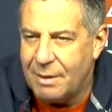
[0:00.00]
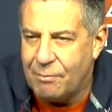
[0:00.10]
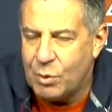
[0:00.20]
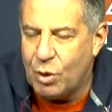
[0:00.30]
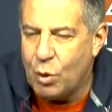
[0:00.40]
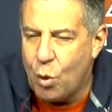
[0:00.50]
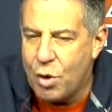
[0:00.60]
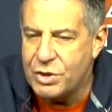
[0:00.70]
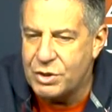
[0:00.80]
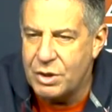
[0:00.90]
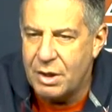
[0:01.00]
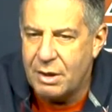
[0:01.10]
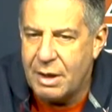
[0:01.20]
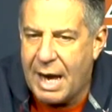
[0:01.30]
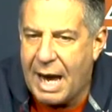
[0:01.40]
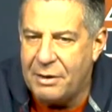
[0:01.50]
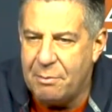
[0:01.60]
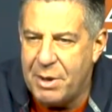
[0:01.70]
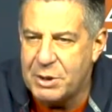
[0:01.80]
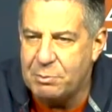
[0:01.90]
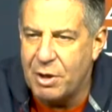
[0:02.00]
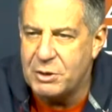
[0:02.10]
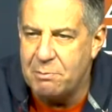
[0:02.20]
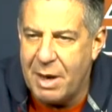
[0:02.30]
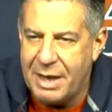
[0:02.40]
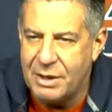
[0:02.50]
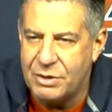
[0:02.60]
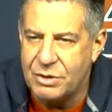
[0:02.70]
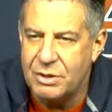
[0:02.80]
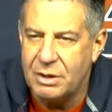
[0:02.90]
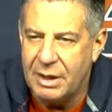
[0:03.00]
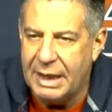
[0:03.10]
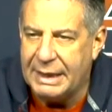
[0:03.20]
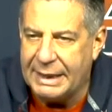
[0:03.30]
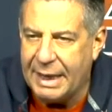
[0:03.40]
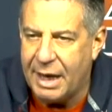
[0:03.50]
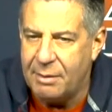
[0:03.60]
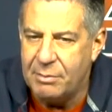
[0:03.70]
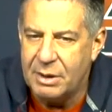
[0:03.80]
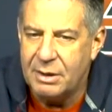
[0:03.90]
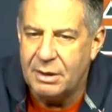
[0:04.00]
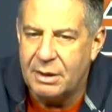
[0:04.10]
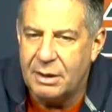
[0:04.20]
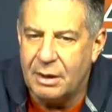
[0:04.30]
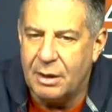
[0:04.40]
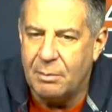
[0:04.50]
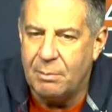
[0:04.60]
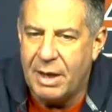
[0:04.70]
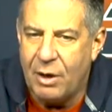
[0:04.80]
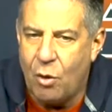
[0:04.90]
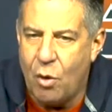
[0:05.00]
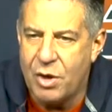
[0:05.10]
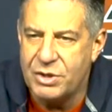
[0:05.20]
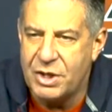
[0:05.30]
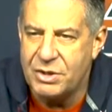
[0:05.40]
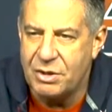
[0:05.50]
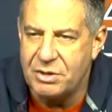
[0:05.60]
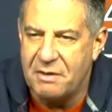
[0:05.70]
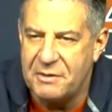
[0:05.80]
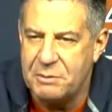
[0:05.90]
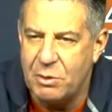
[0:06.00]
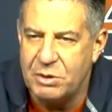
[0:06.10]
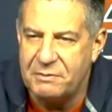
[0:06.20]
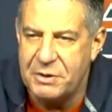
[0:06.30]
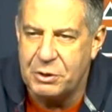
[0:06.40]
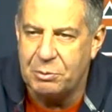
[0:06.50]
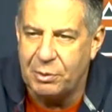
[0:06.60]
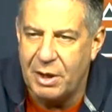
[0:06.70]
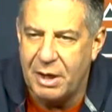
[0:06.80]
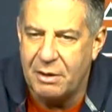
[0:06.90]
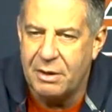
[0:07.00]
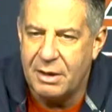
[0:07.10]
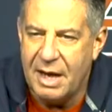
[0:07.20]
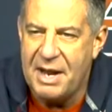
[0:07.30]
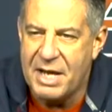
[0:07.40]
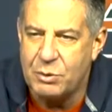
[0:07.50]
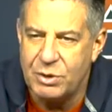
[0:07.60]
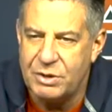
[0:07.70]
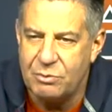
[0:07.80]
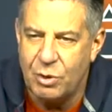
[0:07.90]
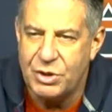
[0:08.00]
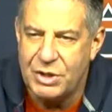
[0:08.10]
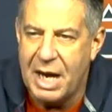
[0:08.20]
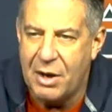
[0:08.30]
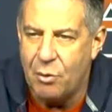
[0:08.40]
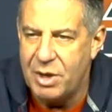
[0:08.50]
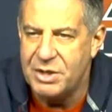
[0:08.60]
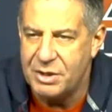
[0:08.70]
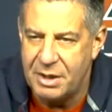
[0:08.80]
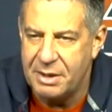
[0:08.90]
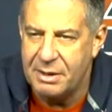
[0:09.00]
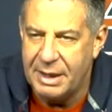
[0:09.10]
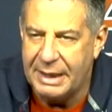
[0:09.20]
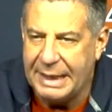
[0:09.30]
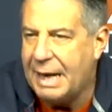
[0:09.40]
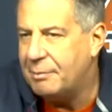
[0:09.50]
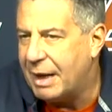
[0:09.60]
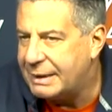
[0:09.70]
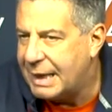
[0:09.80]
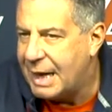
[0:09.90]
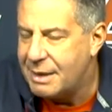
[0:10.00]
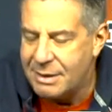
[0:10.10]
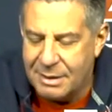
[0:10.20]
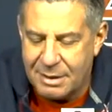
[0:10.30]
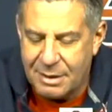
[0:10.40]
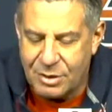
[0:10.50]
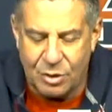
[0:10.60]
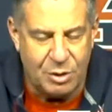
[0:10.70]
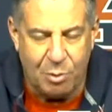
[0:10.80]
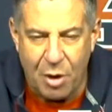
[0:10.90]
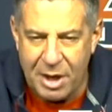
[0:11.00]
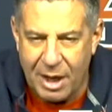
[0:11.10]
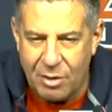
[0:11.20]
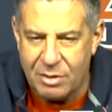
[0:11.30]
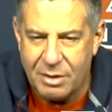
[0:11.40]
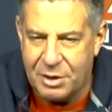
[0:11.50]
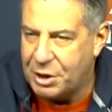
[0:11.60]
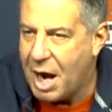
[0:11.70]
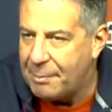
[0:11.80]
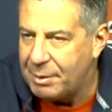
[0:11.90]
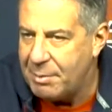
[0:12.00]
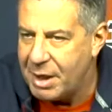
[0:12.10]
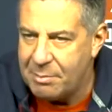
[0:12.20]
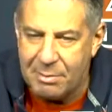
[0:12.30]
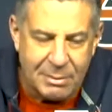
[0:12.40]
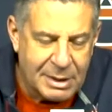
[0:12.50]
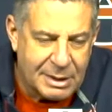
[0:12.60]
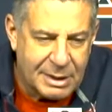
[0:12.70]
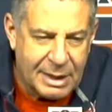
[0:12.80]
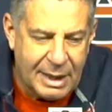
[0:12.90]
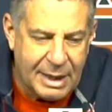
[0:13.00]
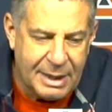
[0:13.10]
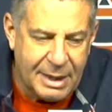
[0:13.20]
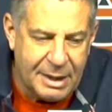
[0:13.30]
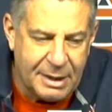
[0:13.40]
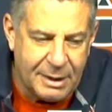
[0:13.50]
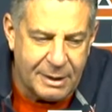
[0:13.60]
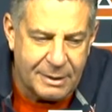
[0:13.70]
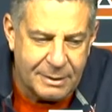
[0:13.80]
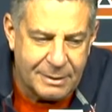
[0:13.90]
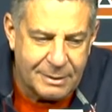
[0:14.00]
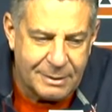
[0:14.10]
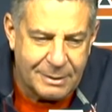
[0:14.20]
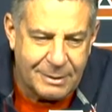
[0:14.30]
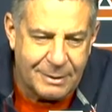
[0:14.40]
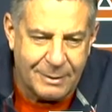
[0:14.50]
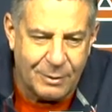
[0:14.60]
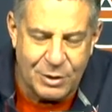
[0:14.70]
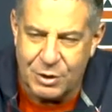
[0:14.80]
Yeah, well, Horace had the best plus minus in the game. Horace is our toughest, most physical player, and that's what would stand to reason in a game like that. So you point it out, you compliment him, and then we